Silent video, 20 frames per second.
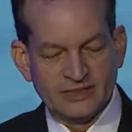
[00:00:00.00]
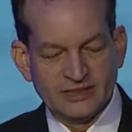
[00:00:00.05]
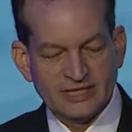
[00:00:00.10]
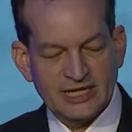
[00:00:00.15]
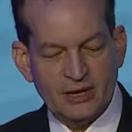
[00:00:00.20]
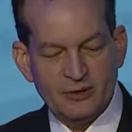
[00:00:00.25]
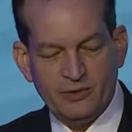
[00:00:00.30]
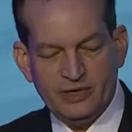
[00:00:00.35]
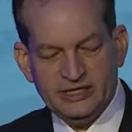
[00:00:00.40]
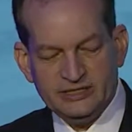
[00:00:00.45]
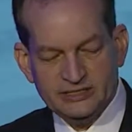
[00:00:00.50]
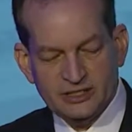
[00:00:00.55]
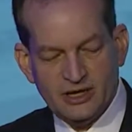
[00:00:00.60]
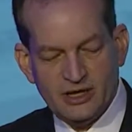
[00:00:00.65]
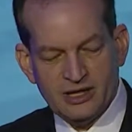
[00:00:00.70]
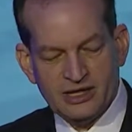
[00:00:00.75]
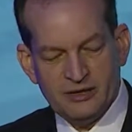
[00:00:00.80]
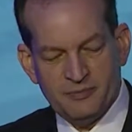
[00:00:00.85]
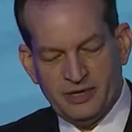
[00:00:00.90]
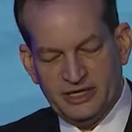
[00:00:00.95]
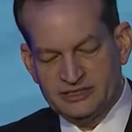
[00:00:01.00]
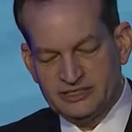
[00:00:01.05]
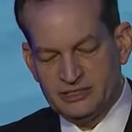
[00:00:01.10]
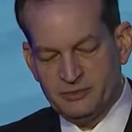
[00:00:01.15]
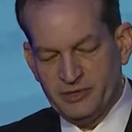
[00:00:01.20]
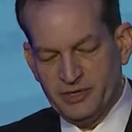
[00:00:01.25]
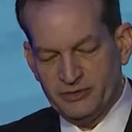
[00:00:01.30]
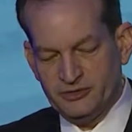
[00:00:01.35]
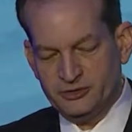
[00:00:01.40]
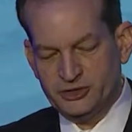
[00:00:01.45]
Now, I want to talk about
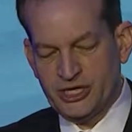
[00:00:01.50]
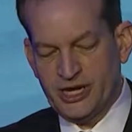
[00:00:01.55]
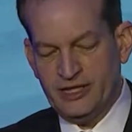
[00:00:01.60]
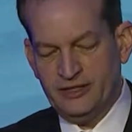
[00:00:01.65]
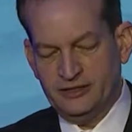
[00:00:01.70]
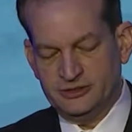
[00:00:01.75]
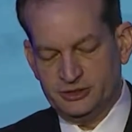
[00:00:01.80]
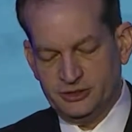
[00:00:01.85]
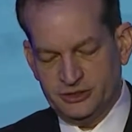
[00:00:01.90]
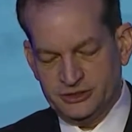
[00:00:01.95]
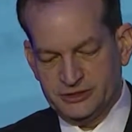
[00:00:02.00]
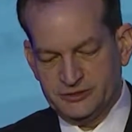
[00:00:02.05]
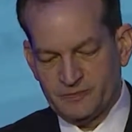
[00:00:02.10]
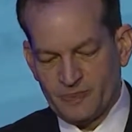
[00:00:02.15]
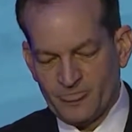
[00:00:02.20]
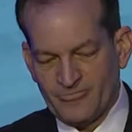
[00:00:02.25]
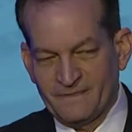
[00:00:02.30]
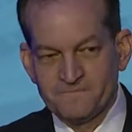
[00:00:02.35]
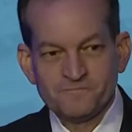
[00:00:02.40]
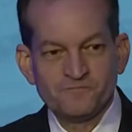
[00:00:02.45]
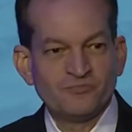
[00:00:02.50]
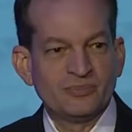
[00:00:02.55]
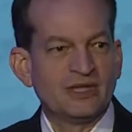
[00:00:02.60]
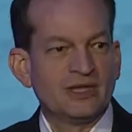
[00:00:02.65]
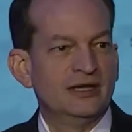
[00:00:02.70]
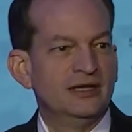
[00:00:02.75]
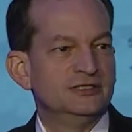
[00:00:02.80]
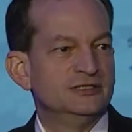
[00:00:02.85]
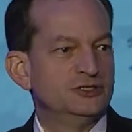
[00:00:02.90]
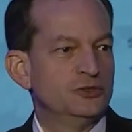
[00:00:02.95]
some other challenges
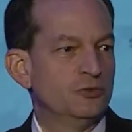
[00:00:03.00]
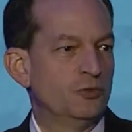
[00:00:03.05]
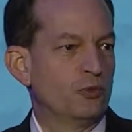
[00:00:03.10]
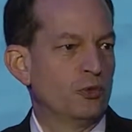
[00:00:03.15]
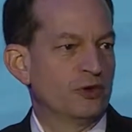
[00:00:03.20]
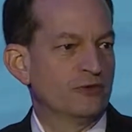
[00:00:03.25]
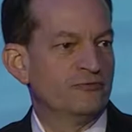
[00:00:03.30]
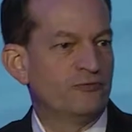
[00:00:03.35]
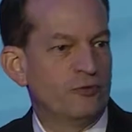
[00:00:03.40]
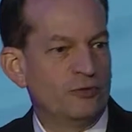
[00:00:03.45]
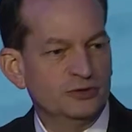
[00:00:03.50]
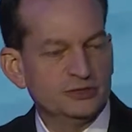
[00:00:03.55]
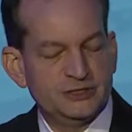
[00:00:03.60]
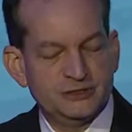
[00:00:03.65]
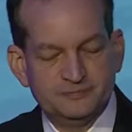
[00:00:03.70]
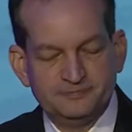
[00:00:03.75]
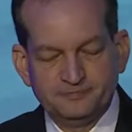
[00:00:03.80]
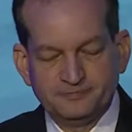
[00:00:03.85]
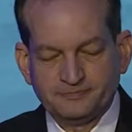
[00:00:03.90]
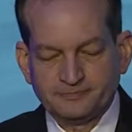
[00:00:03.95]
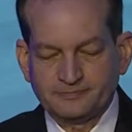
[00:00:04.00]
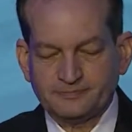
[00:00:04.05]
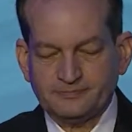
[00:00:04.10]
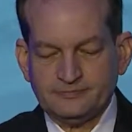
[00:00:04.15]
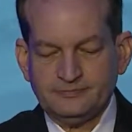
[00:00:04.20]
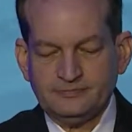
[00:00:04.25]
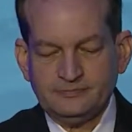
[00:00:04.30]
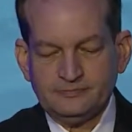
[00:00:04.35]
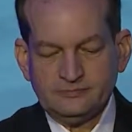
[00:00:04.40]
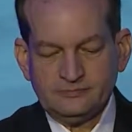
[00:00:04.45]
to the workforce,
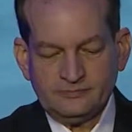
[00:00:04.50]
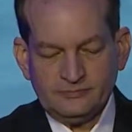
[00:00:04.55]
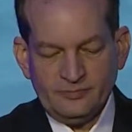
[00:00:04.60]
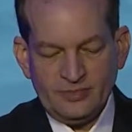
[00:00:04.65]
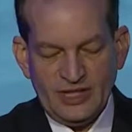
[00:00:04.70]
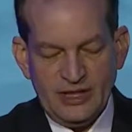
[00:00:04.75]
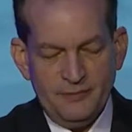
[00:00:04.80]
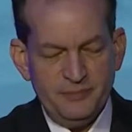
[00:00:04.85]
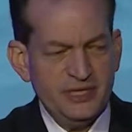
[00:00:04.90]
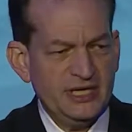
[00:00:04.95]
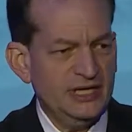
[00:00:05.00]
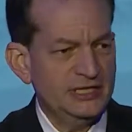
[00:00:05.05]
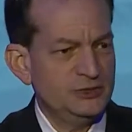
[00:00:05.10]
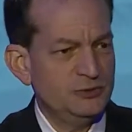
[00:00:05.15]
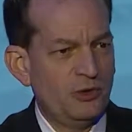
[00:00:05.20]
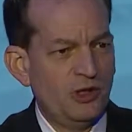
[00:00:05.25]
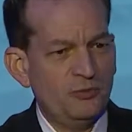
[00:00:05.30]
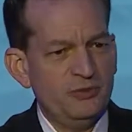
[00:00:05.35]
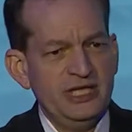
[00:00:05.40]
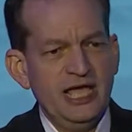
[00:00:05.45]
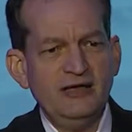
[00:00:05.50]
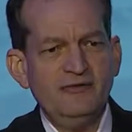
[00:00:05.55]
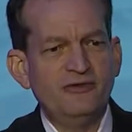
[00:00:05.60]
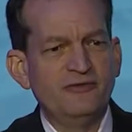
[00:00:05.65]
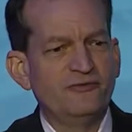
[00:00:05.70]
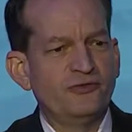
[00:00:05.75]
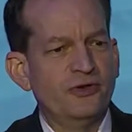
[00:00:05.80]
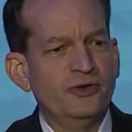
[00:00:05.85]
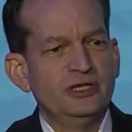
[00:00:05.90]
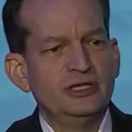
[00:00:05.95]
because while we have a
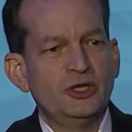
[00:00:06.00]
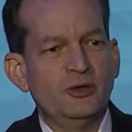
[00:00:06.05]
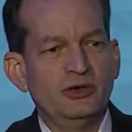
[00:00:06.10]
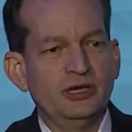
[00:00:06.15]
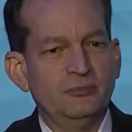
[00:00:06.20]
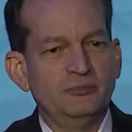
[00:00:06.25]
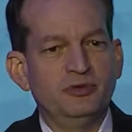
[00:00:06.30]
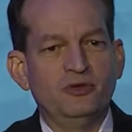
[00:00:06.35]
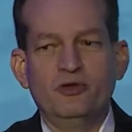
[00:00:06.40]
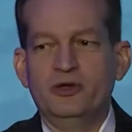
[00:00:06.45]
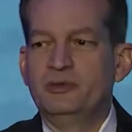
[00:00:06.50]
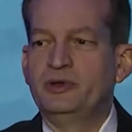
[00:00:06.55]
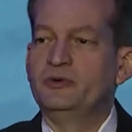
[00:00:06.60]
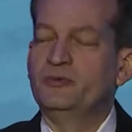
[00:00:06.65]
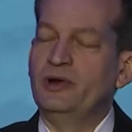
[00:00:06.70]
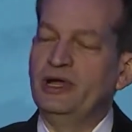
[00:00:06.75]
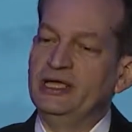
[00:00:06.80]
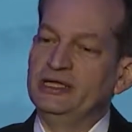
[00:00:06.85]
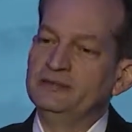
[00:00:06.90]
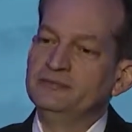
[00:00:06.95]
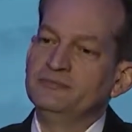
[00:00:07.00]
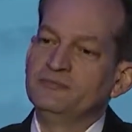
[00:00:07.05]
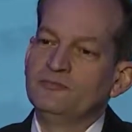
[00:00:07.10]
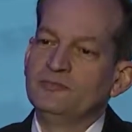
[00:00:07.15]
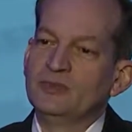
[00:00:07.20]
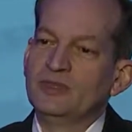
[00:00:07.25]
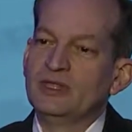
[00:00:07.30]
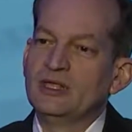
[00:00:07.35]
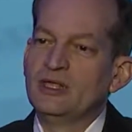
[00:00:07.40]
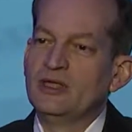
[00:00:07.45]
very low unemployment rate,
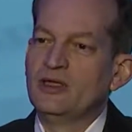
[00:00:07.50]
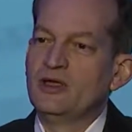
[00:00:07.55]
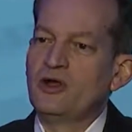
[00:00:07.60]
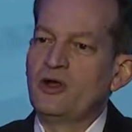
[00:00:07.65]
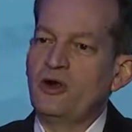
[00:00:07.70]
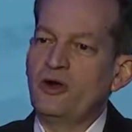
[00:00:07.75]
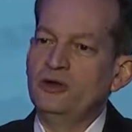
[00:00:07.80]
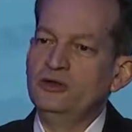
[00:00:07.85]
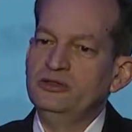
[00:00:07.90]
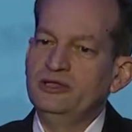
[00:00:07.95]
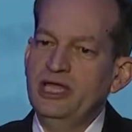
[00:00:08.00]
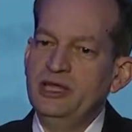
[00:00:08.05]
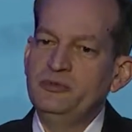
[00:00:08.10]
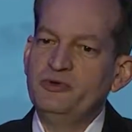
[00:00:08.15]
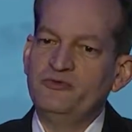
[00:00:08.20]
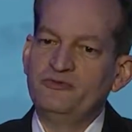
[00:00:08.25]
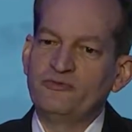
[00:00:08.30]
our labor